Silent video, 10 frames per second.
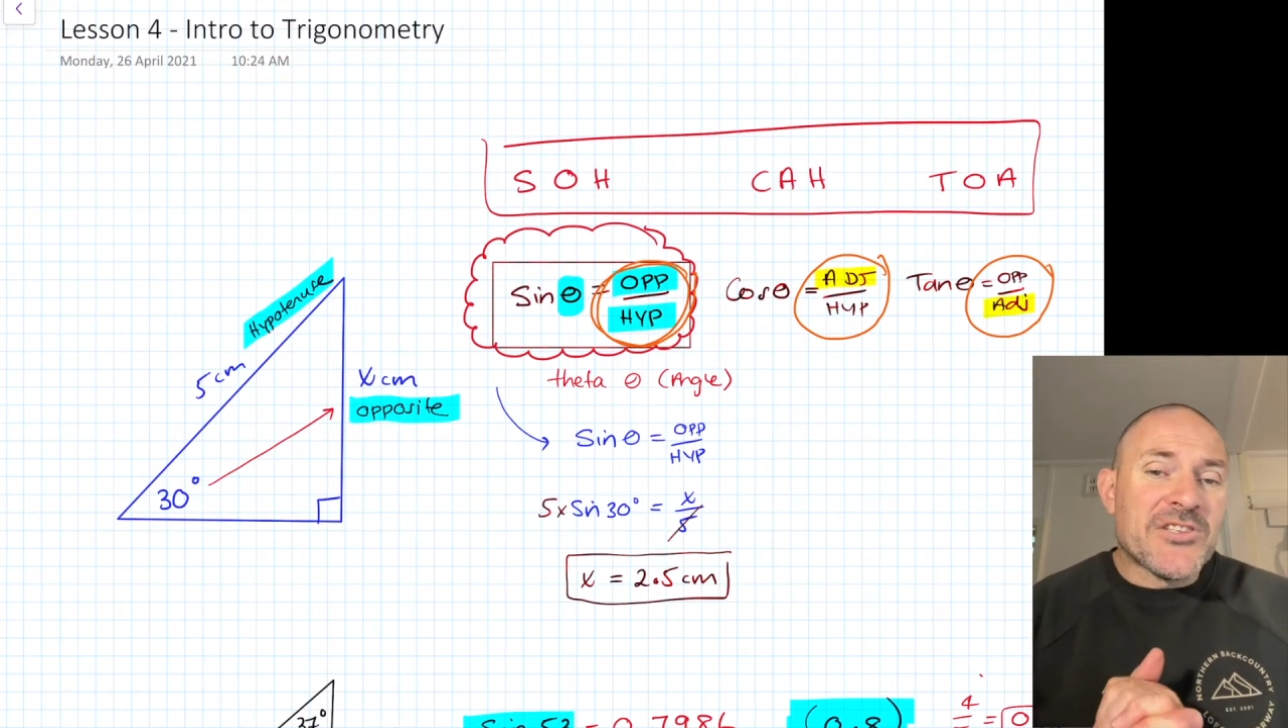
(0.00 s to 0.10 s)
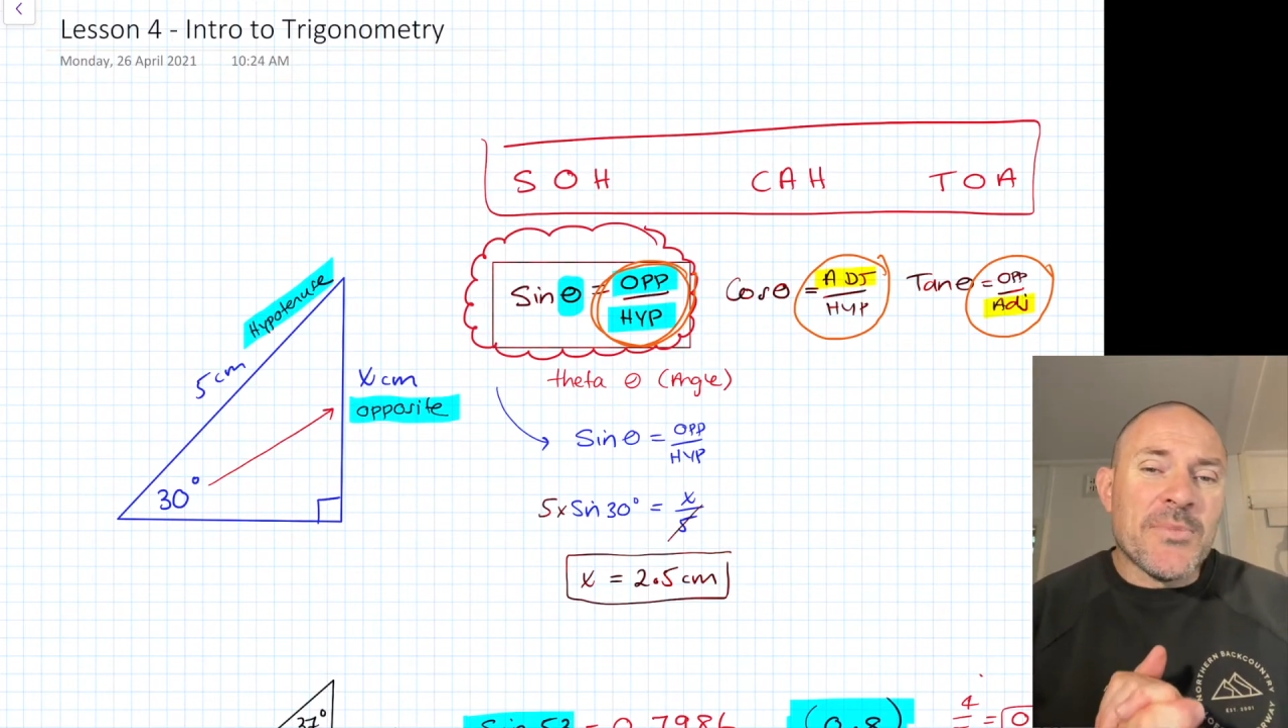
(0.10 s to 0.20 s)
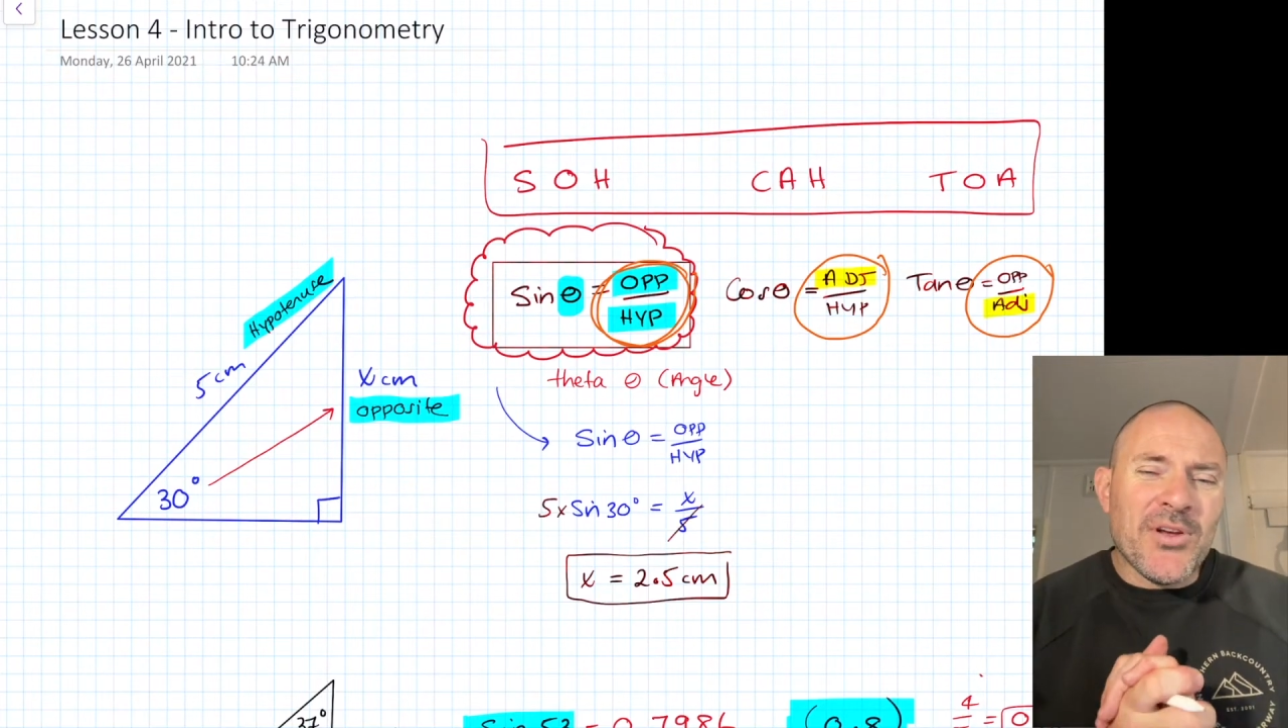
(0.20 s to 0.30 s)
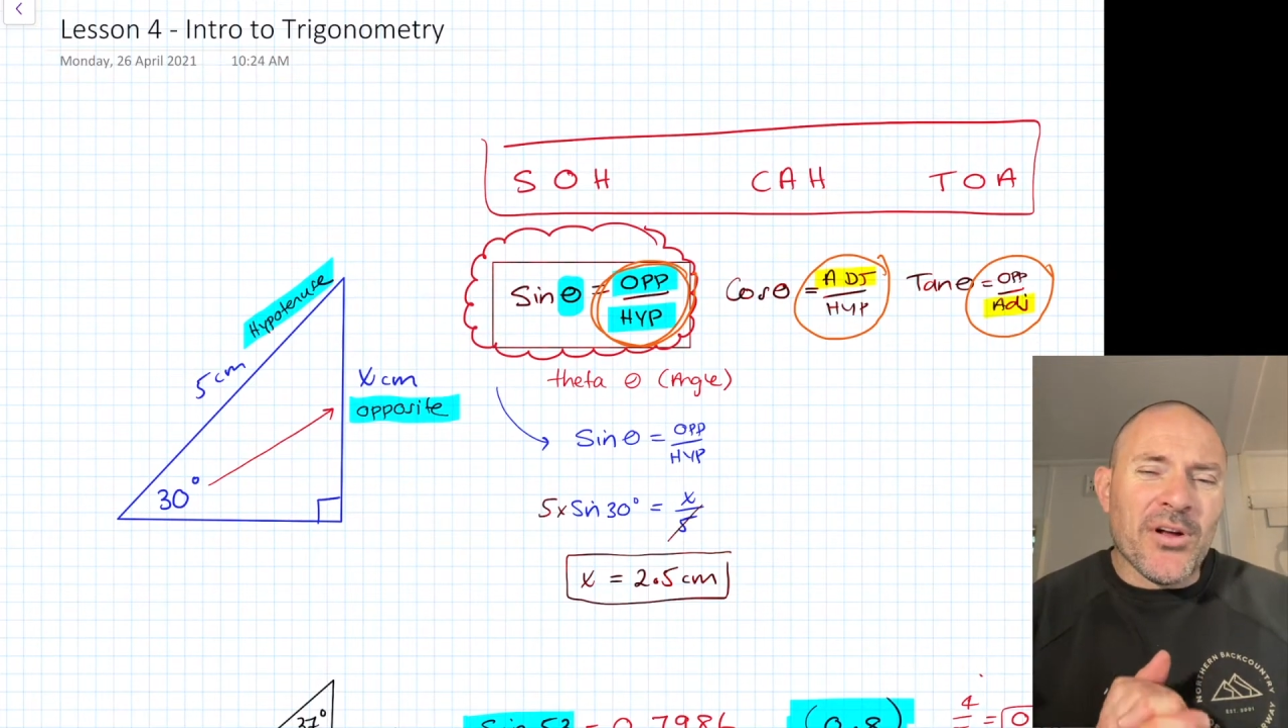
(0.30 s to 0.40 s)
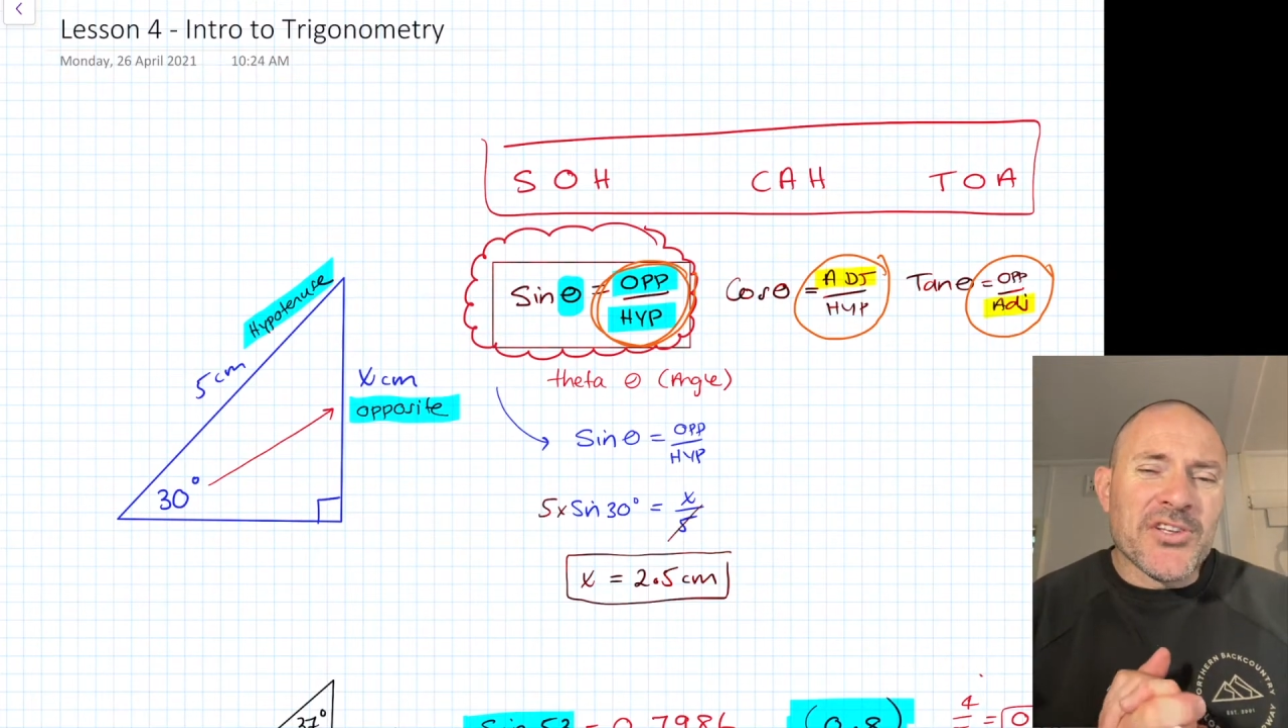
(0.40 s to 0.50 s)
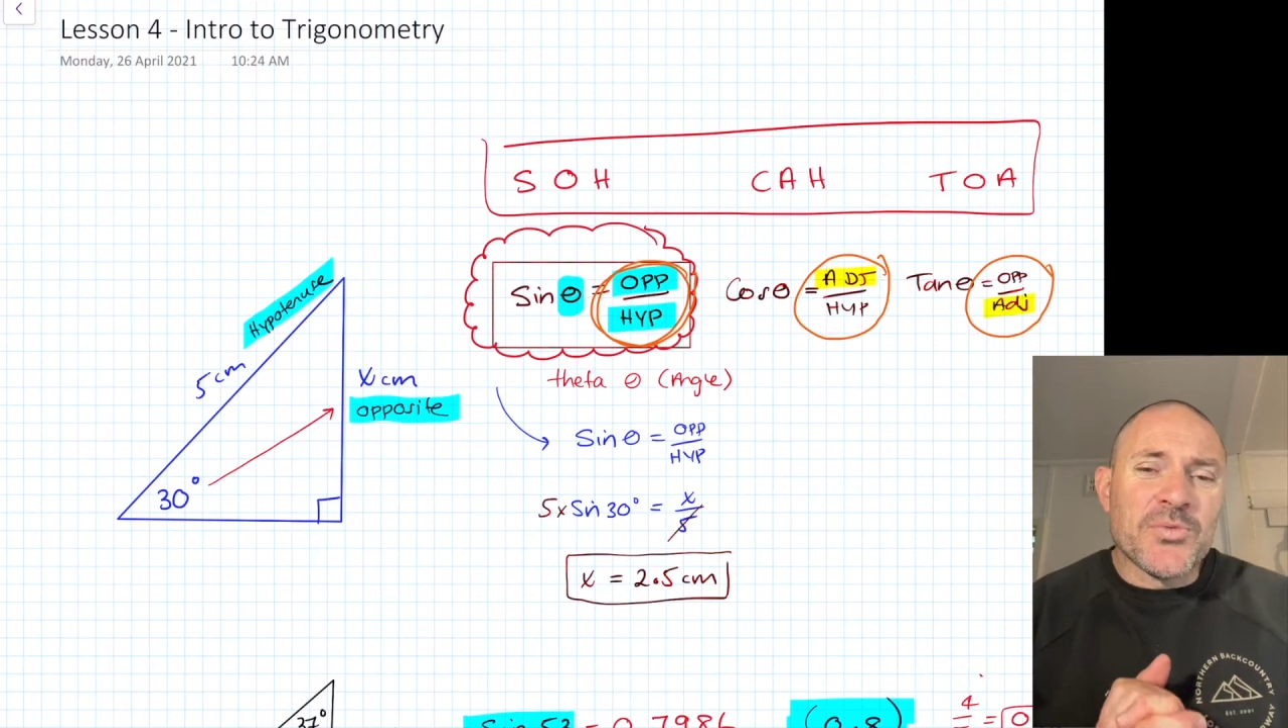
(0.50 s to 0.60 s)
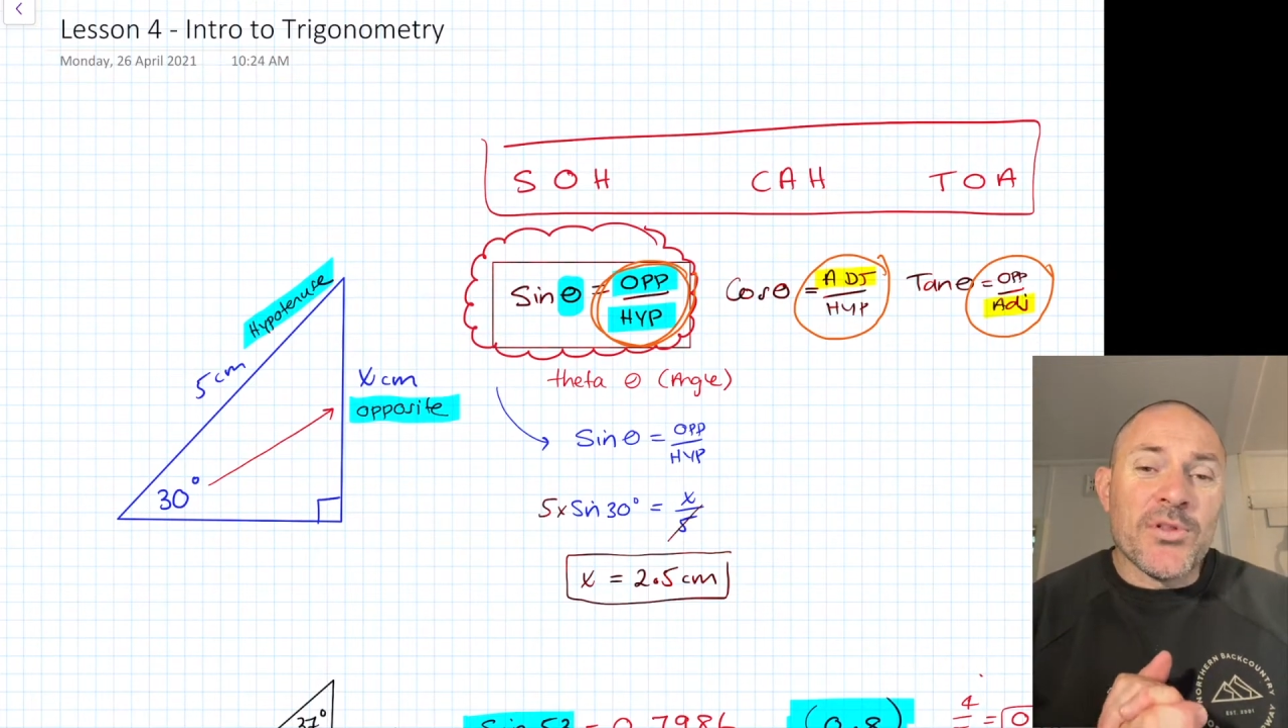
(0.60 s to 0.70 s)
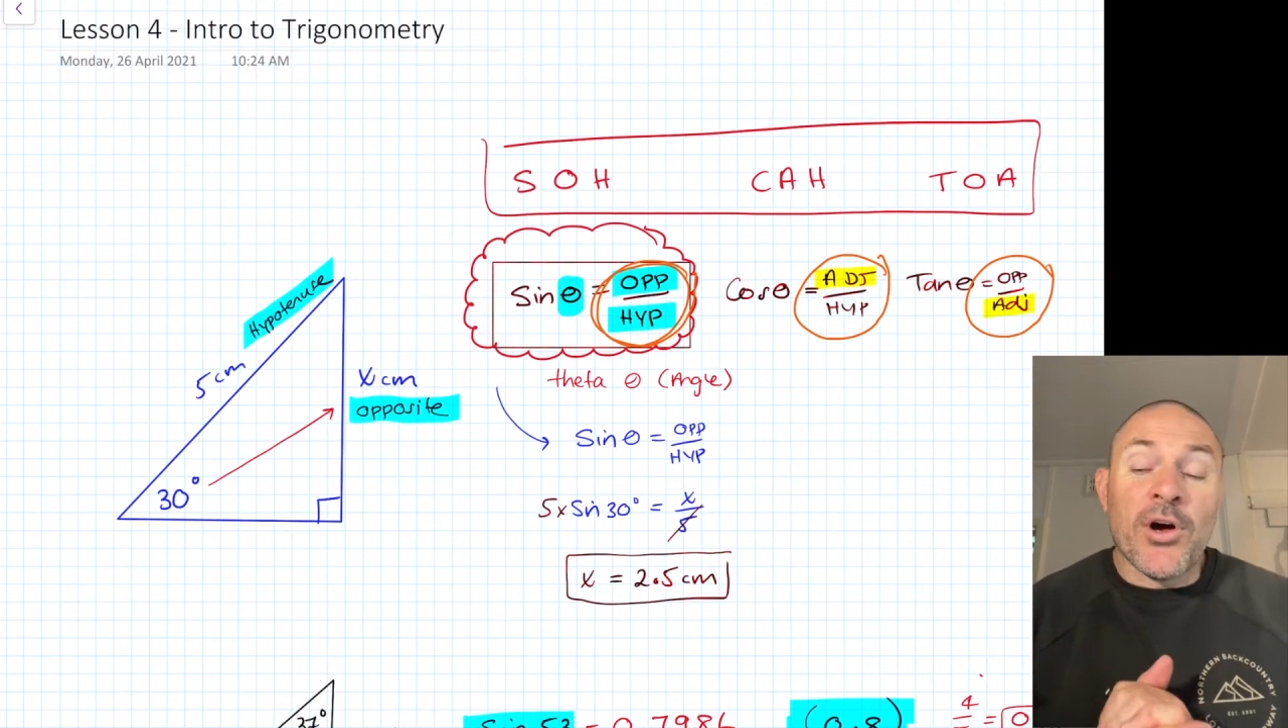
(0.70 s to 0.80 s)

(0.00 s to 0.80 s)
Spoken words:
to be honest with you,